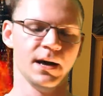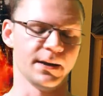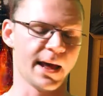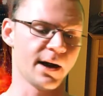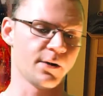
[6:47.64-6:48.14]

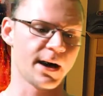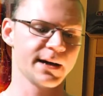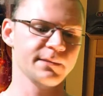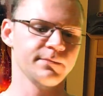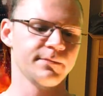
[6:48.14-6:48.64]
Now,
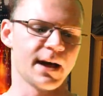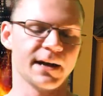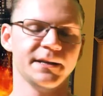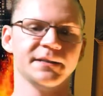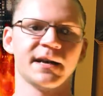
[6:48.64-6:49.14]
I
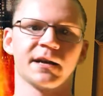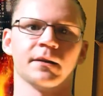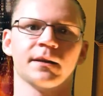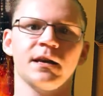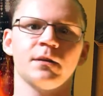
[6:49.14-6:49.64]
did take a
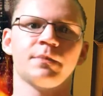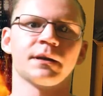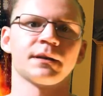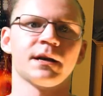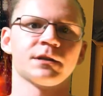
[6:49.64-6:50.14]
leap
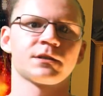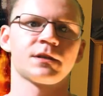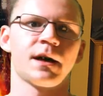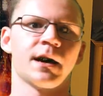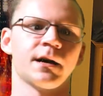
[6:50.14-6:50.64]
and guess
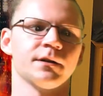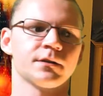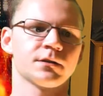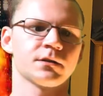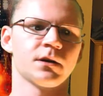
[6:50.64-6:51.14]
that
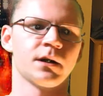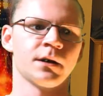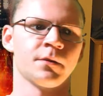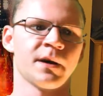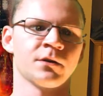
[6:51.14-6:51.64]

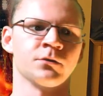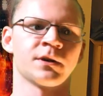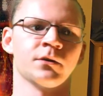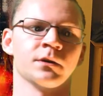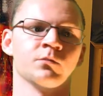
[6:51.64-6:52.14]
the man who
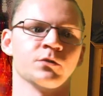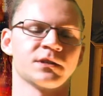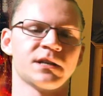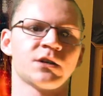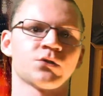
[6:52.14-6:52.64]
killed him was
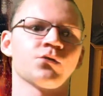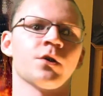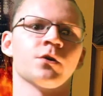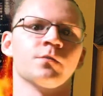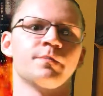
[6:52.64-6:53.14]

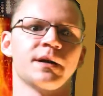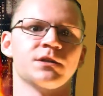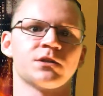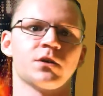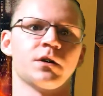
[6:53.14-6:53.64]
Destro
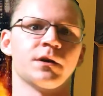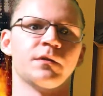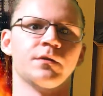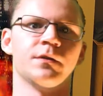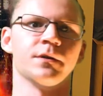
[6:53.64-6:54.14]
based
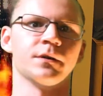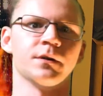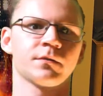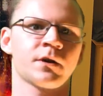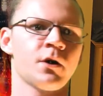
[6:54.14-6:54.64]
on
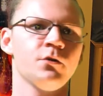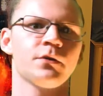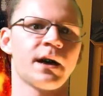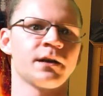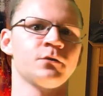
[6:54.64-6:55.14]
the coat
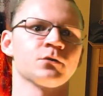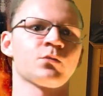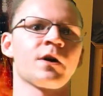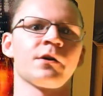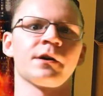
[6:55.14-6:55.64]
that he was
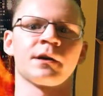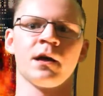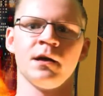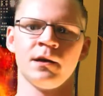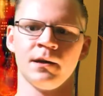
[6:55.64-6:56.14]
wearing,
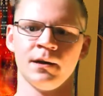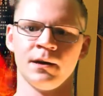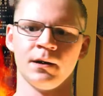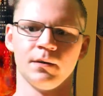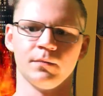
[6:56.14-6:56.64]

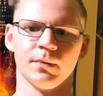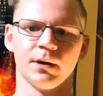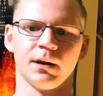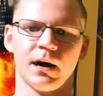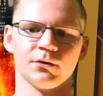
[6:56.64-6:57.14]

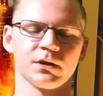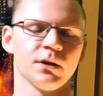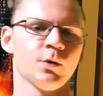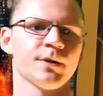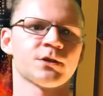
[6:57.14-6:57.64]
but I was a
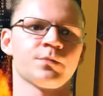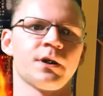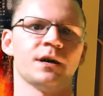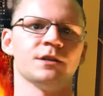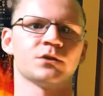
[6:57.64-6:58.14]
little bit
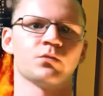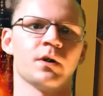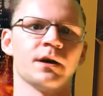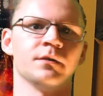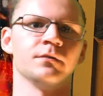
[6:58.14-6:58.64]
surprised
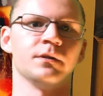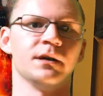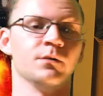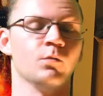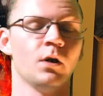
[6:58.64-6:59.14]
when
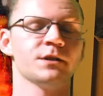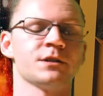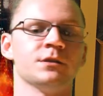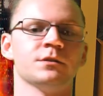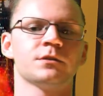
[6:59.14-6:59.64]
it
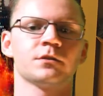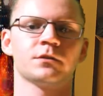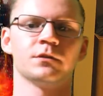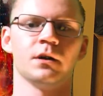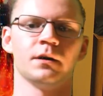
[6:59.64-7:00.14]
wasn't,
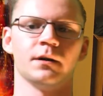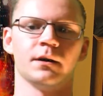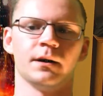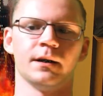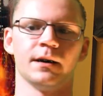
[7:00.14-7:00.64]

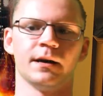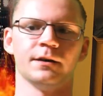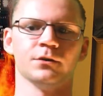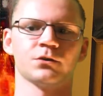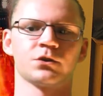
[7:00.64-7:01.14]
and
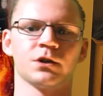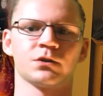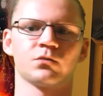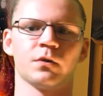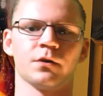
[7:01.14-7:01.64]
it was
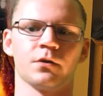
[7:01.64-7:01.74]
just one